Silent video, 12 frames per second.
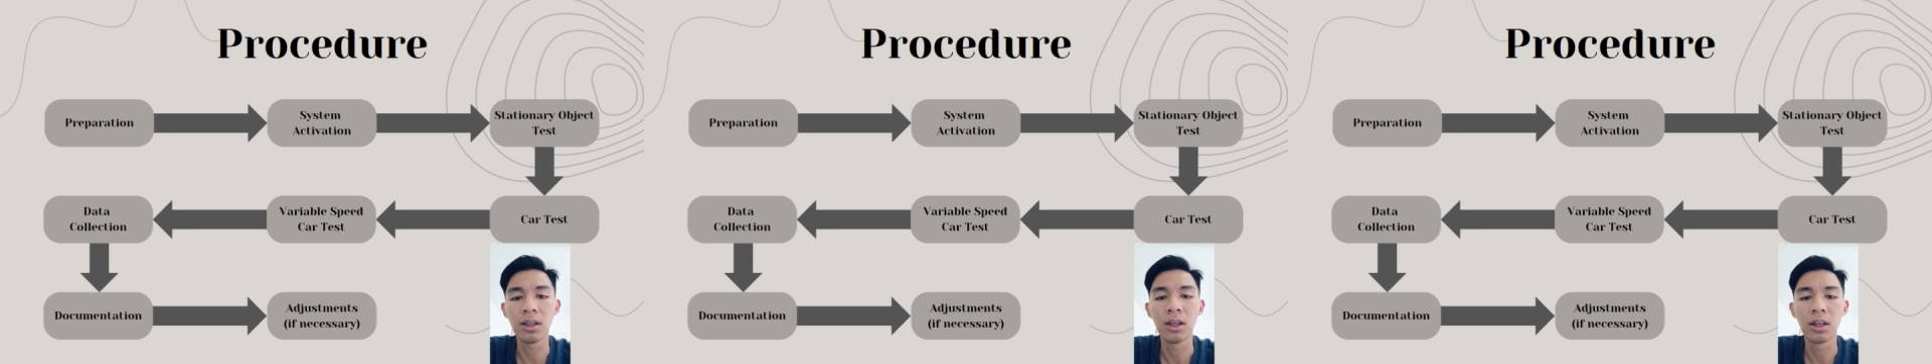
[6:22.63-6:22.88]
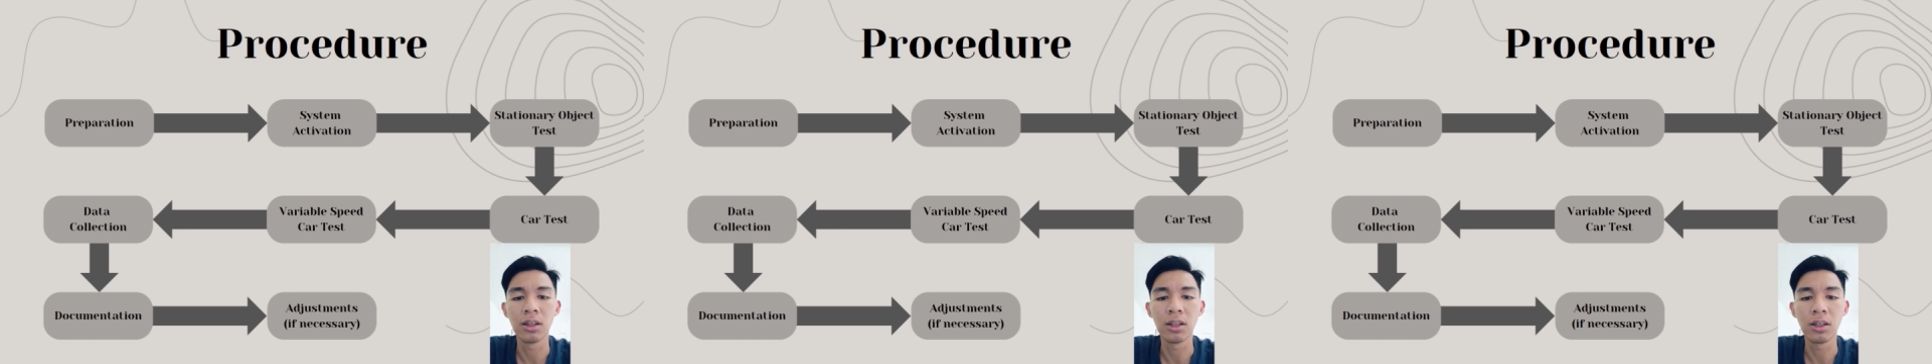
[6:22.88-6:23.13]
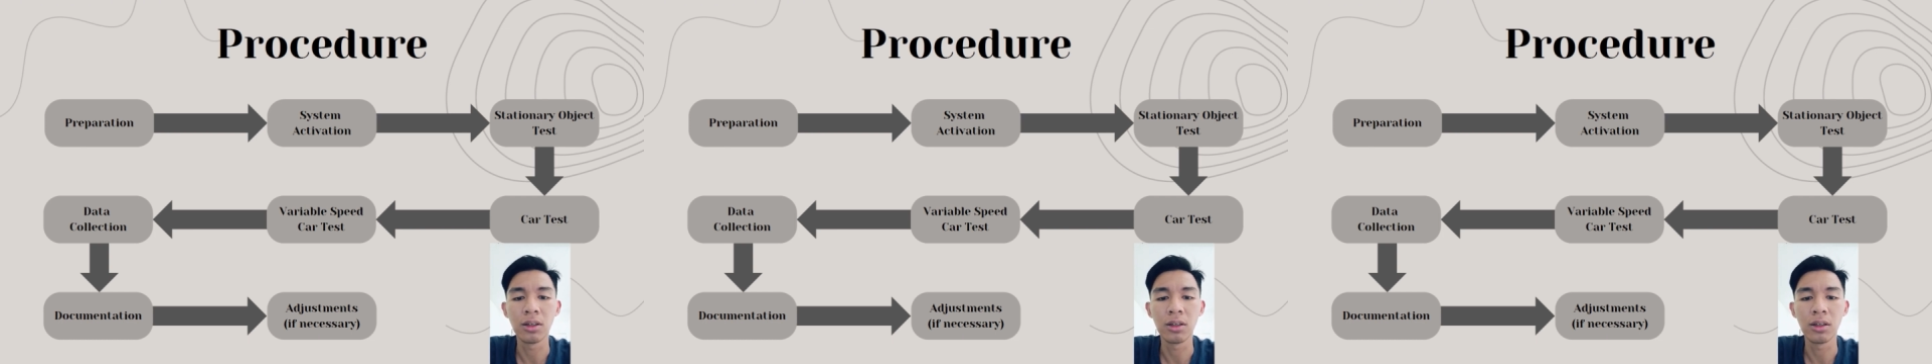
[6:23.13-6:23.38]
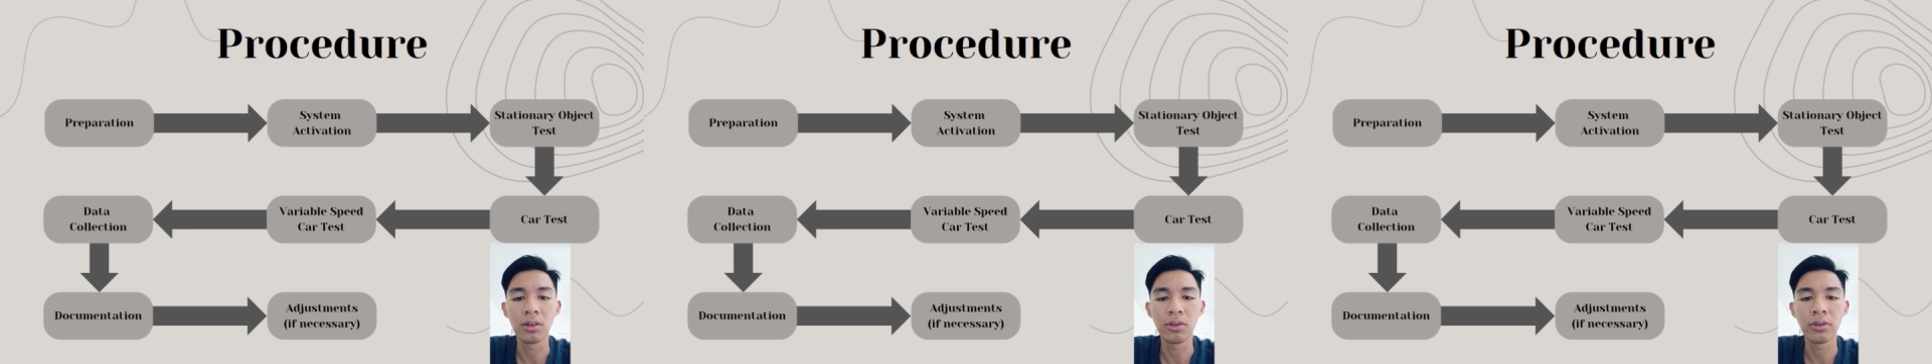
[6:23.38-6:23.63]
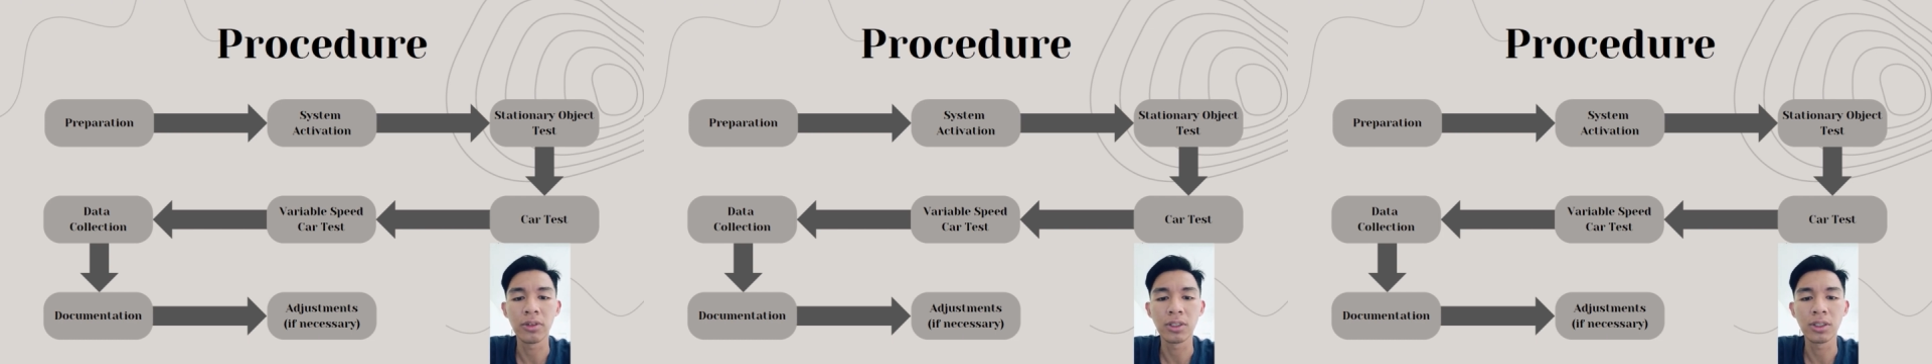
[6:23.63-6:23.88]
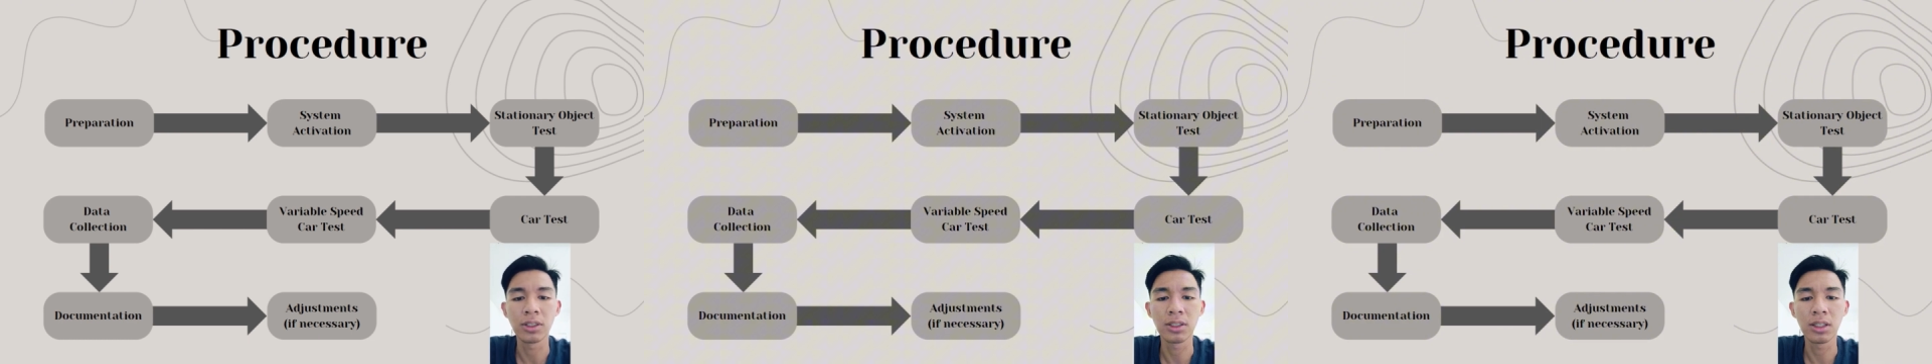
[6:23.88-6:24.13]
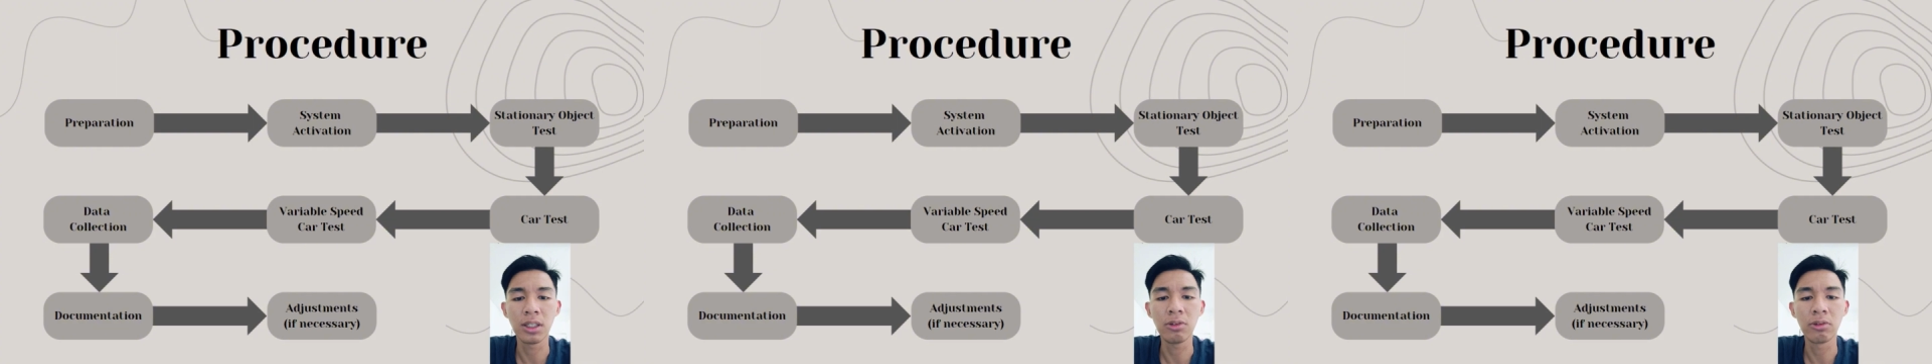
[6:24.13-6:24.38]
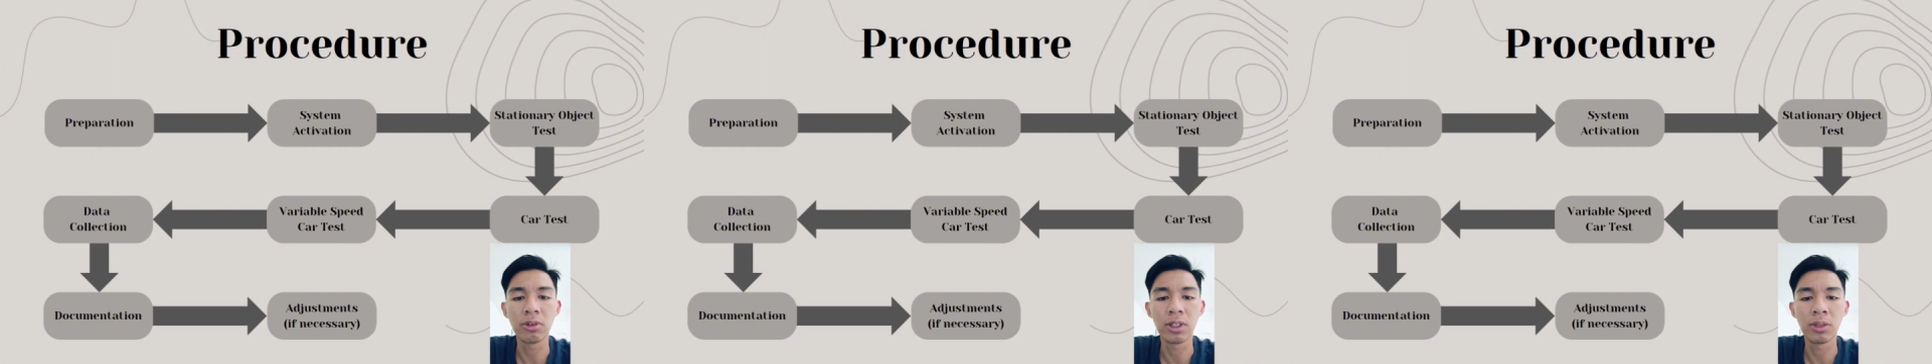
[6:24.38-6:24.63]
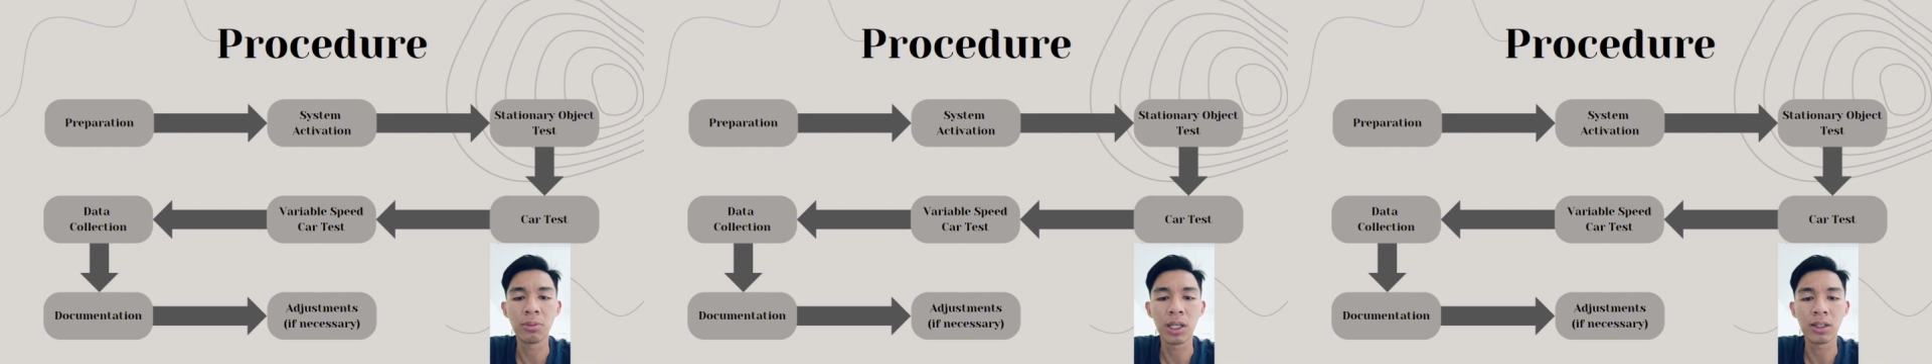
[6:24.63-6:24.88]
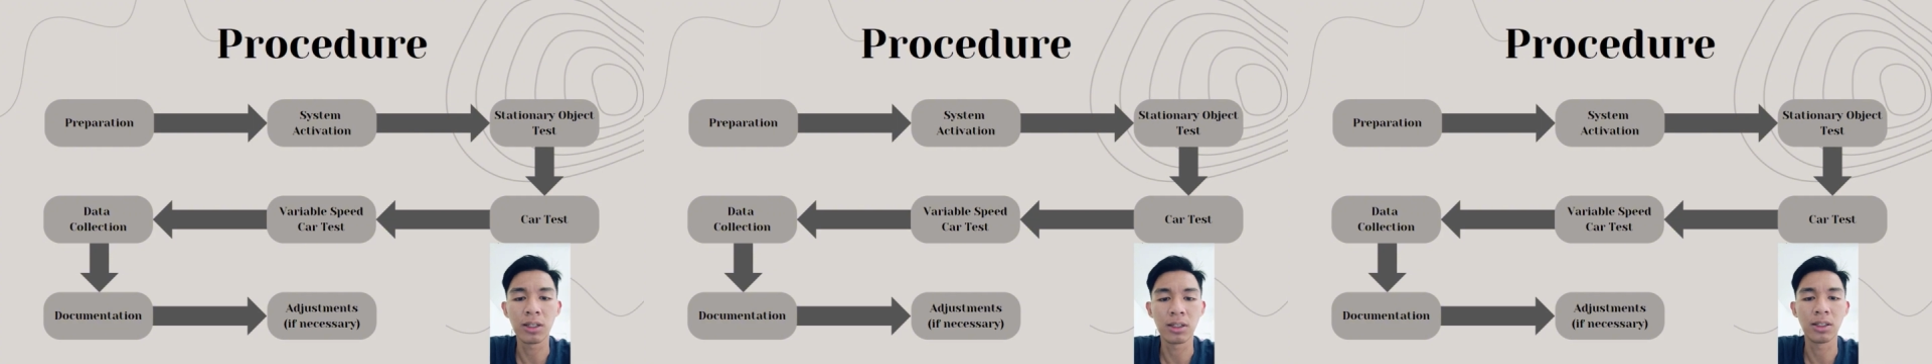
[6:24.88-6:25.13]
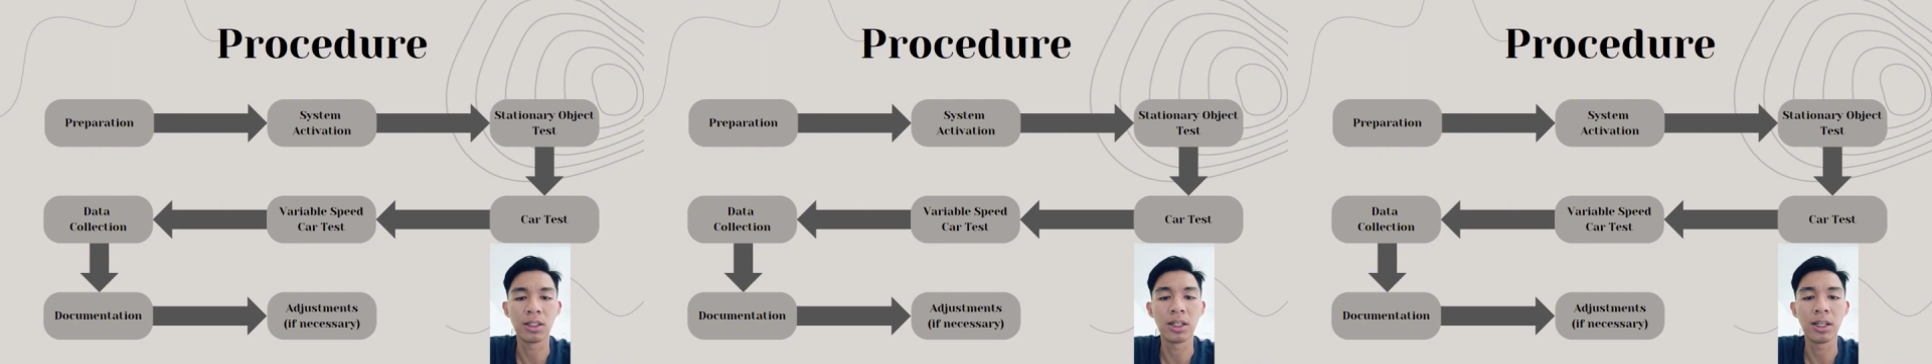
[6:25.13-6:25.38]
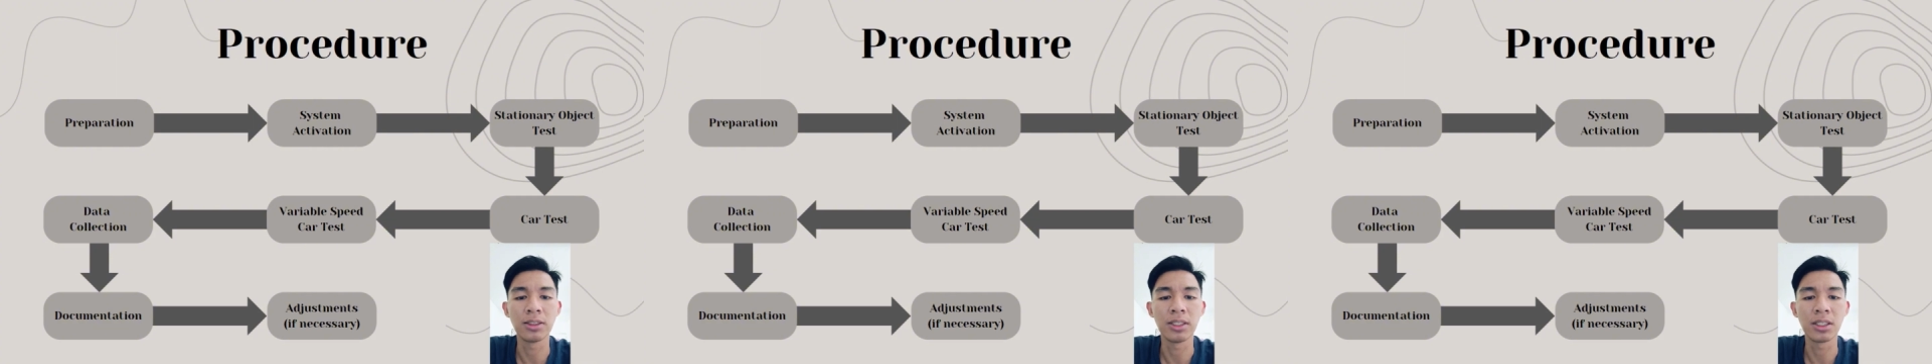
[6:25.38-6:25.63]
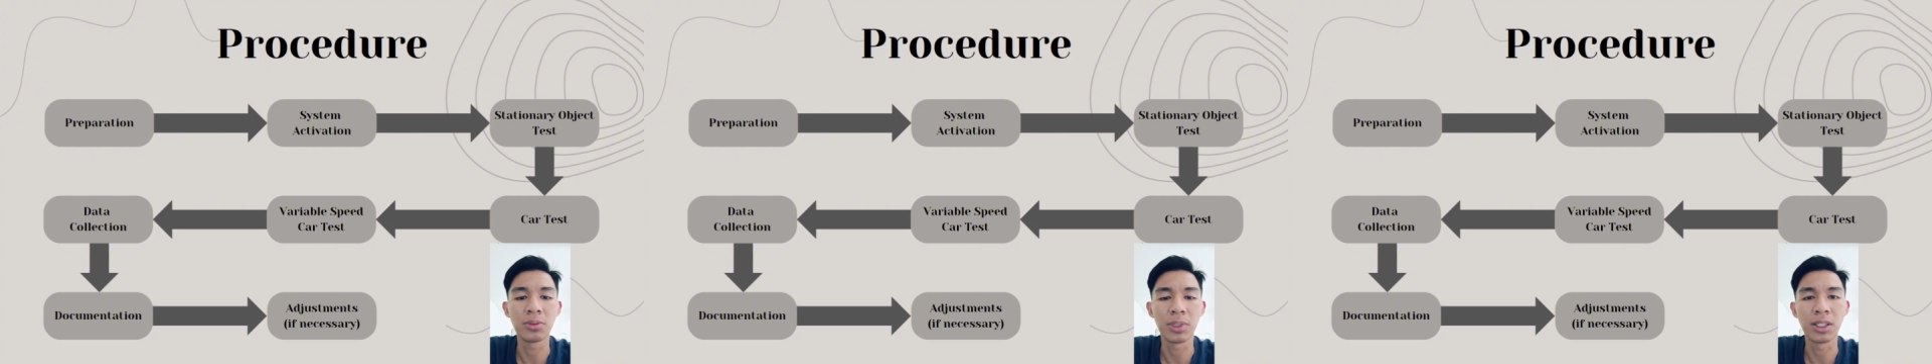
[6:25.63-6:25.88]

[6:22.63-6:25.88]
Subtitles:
if necessary, we make a adjustment.